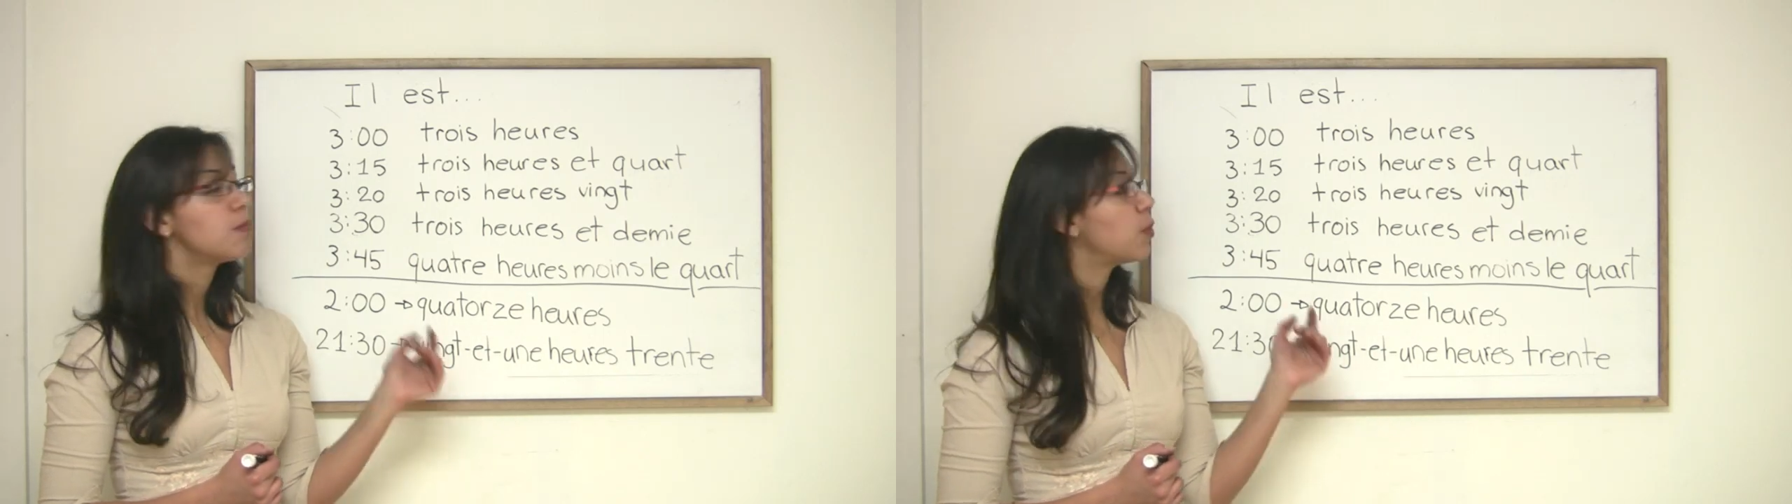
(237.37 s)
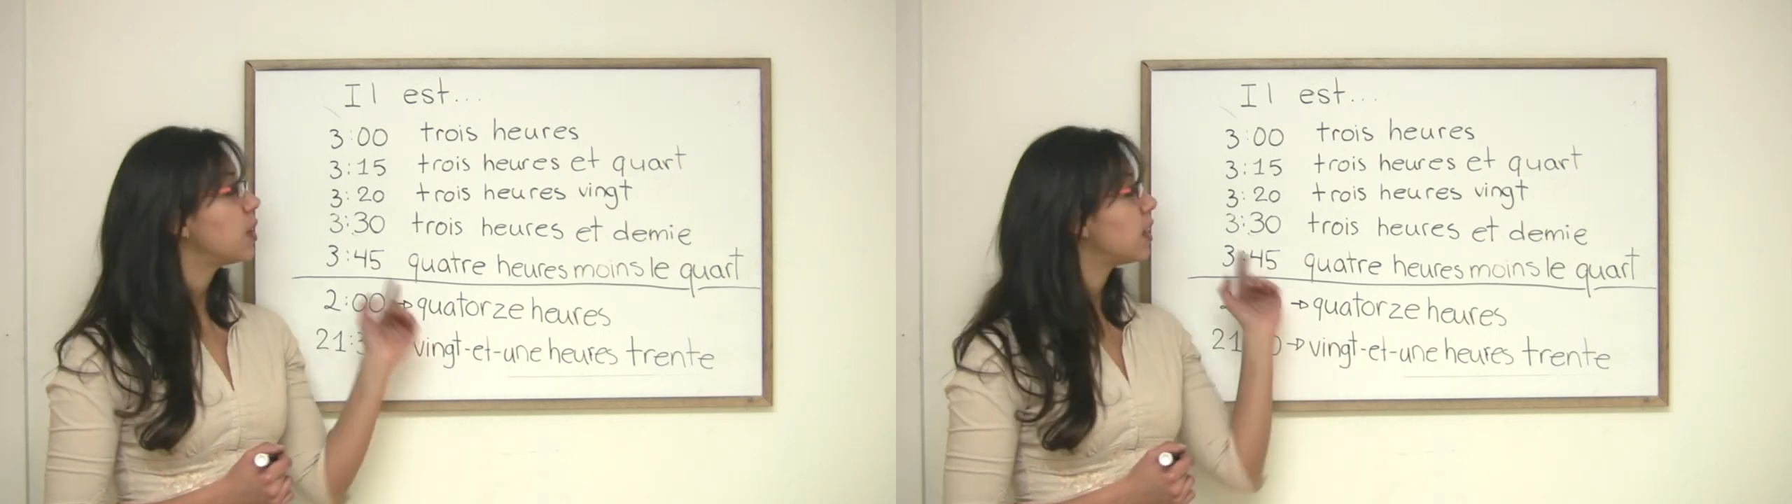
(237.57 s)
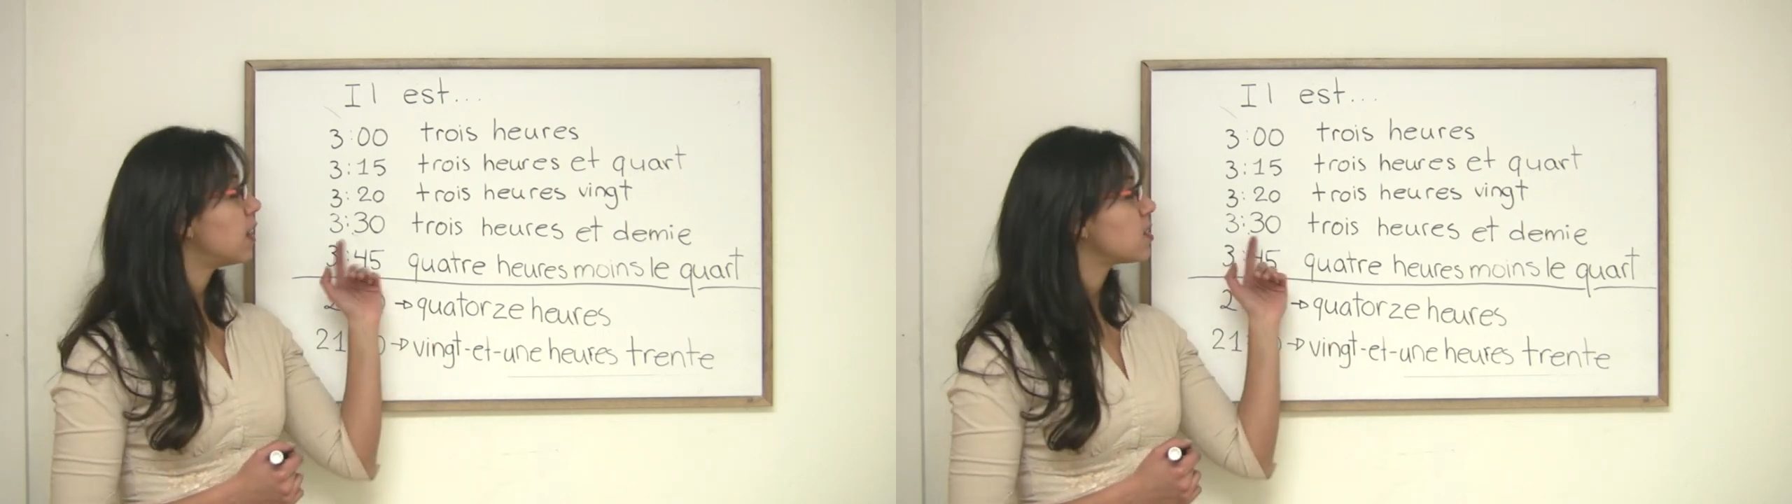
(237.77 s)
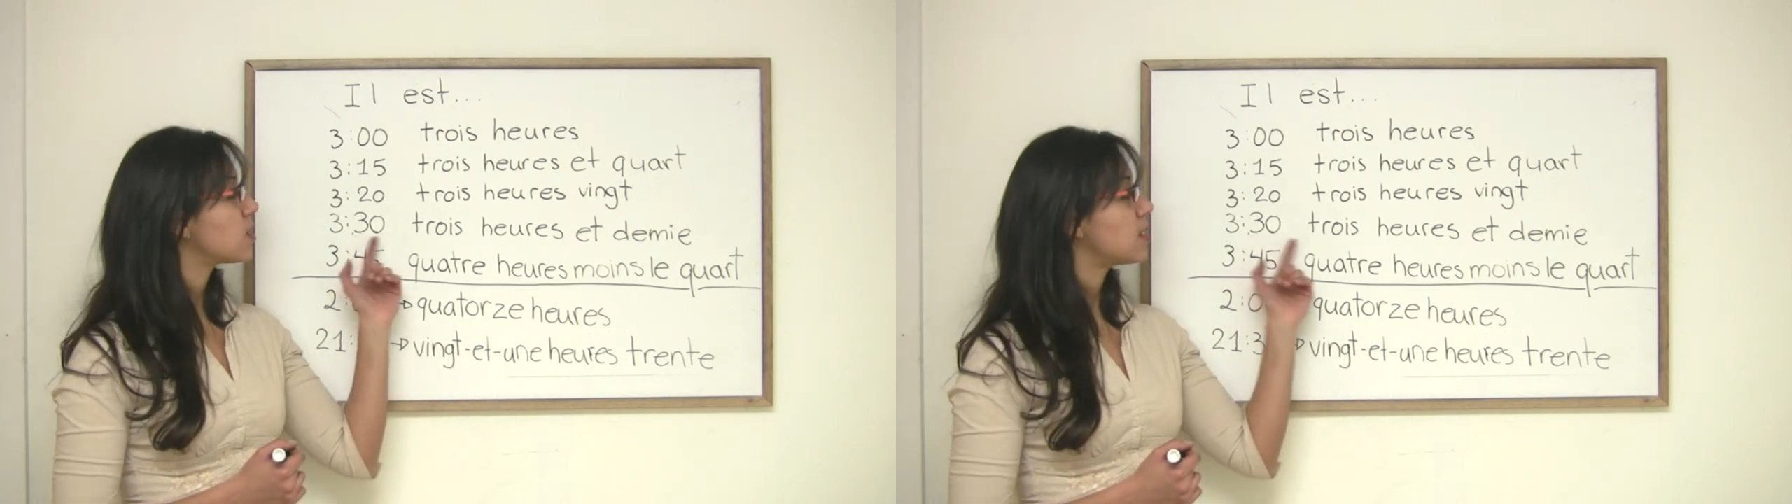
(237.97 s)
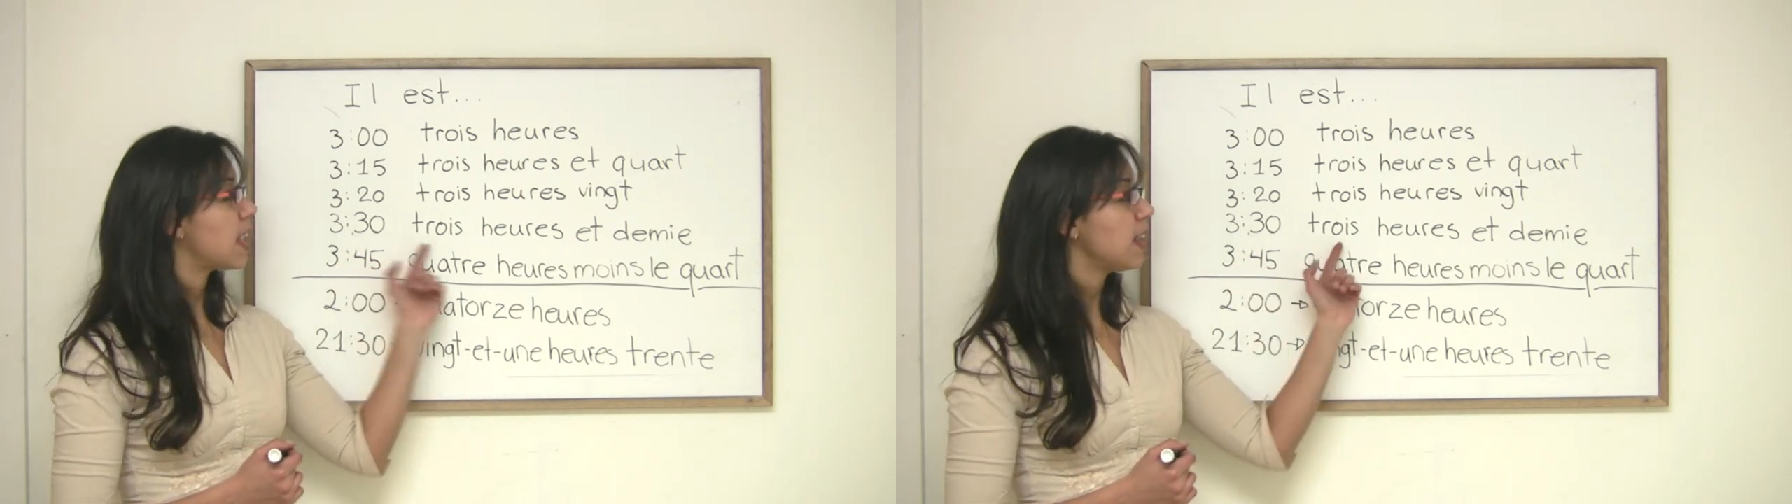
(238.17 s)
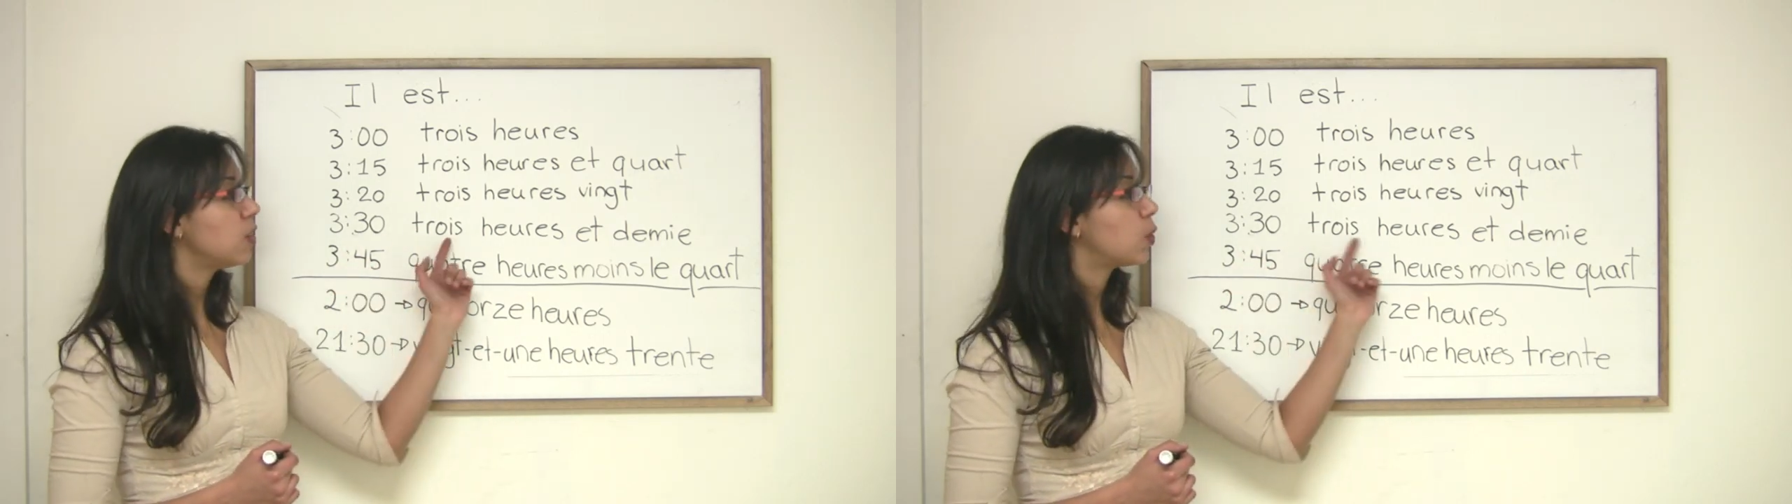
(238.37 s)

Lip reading: but we can also say